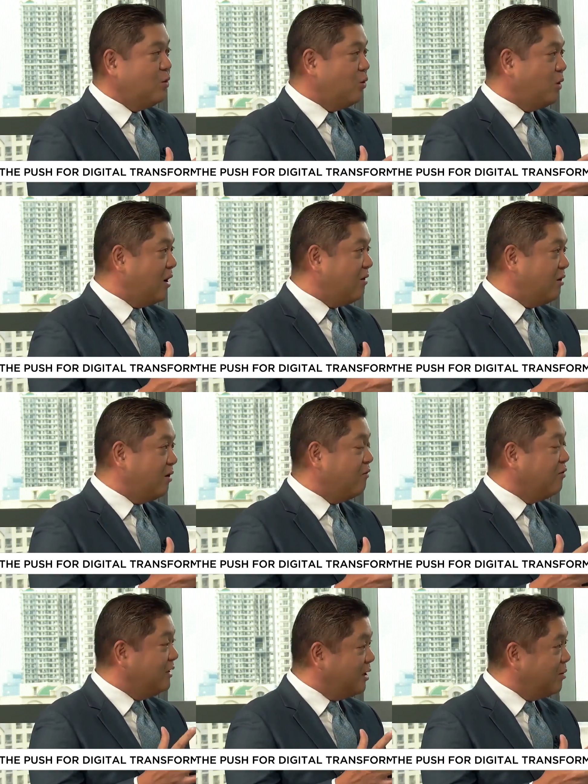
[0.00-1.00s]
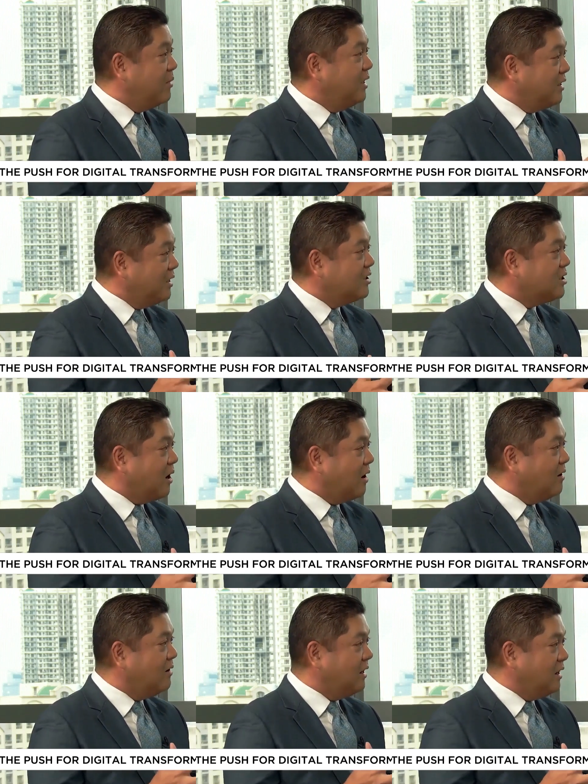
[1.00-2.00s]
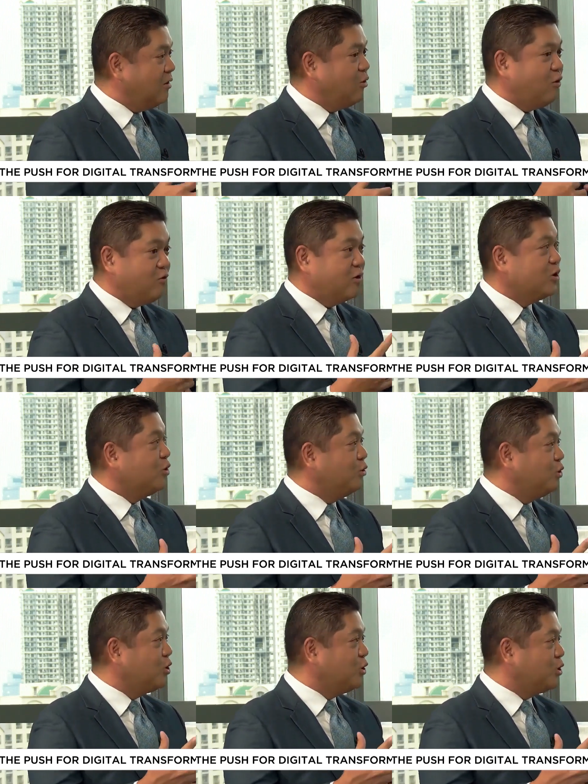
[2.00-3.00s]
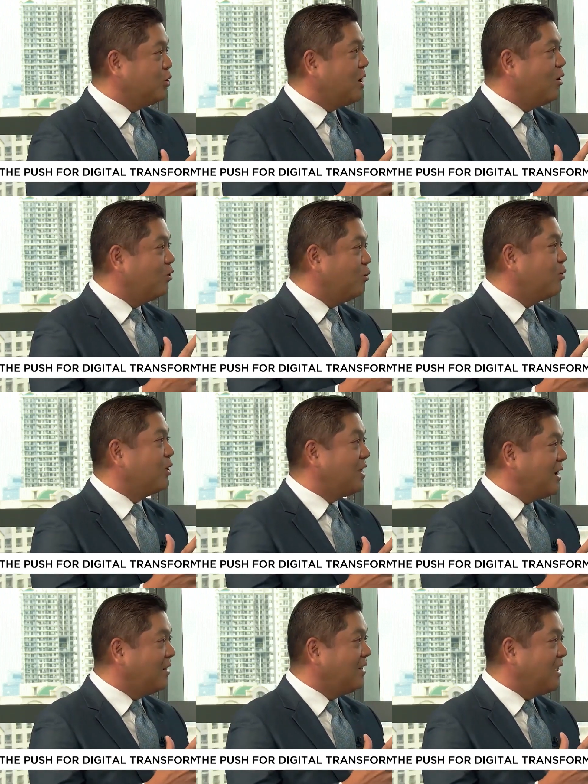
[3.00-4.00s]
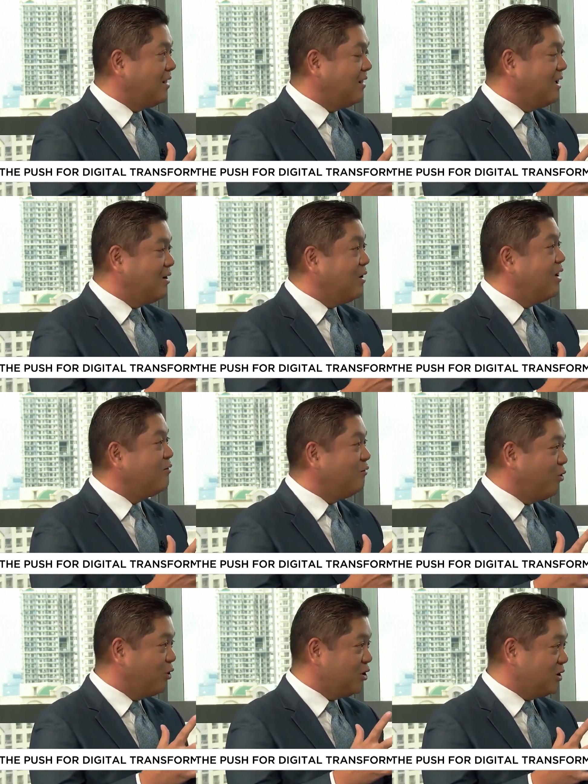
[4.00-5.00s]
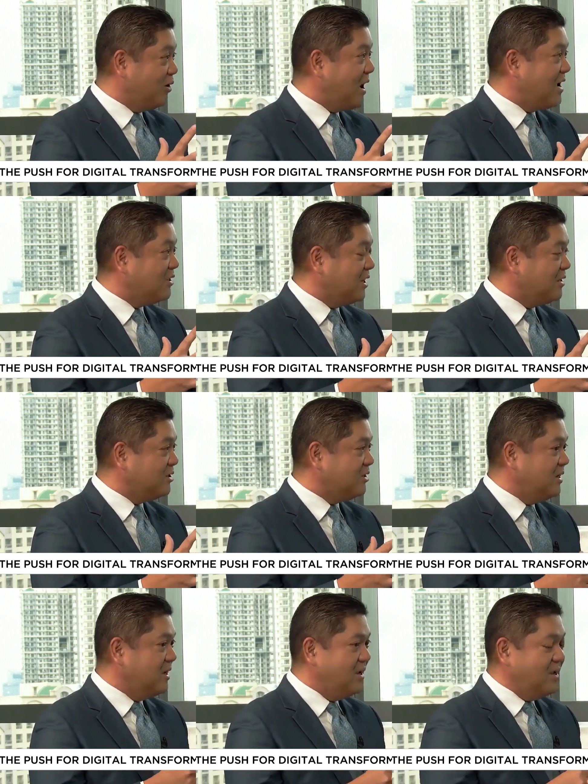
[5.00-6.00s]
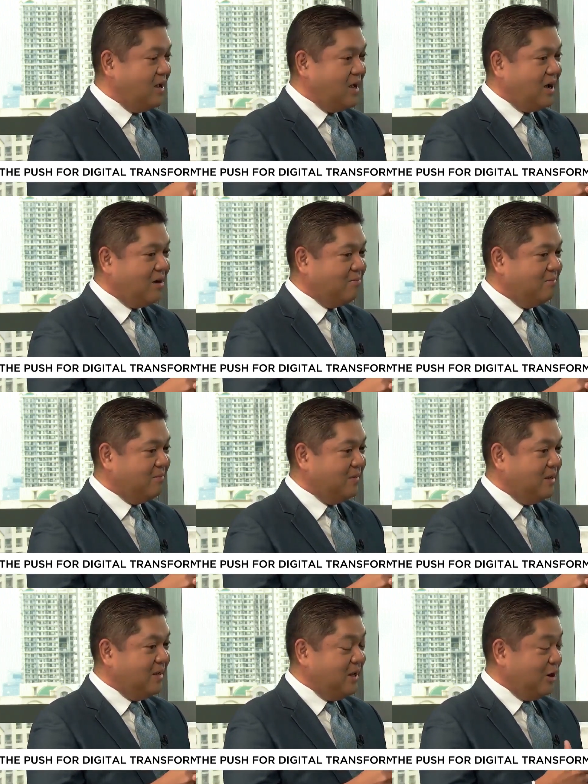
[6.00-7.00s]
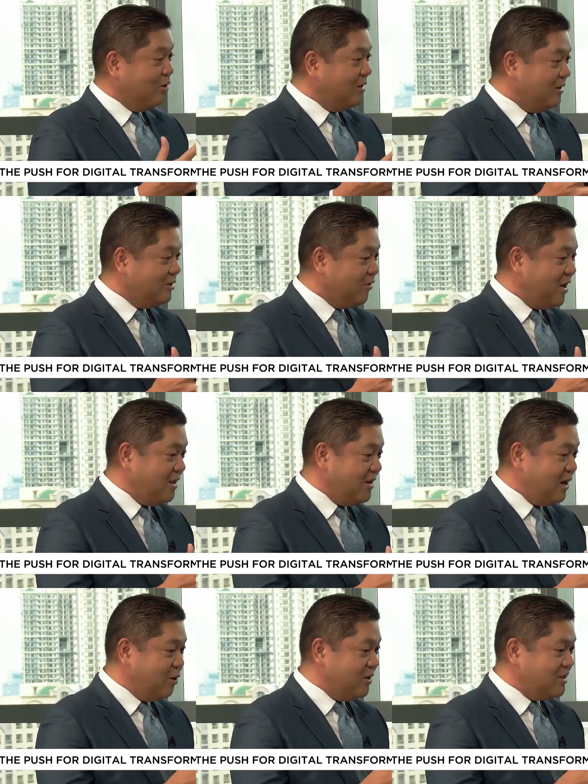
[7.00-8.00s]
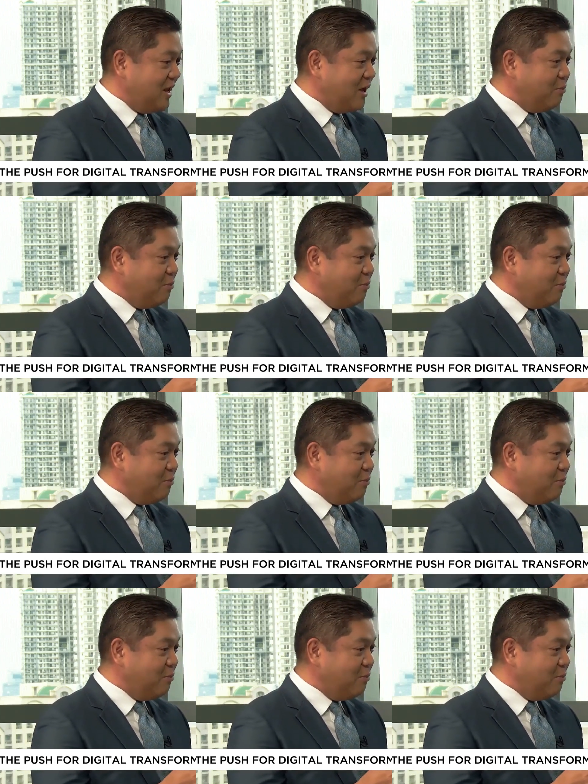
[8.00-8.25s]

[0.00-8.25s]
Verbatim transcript: where their vulnerabilities are, and okay. offer solutions on how to protect and uh, reinforce their assets. Um, you know, it's funny, Diego, it's like